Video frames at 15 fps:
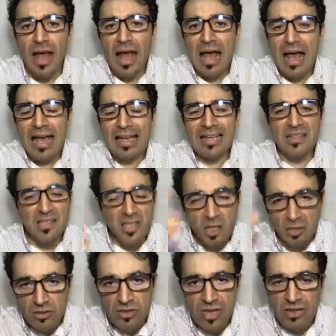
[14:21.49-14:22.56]
I can discuss
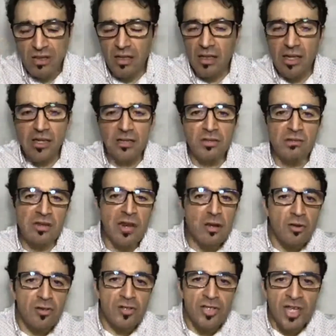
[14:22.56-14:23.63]
that later in another
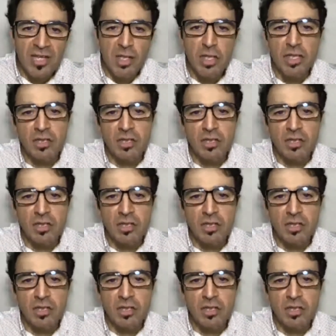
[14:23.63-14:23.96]
session.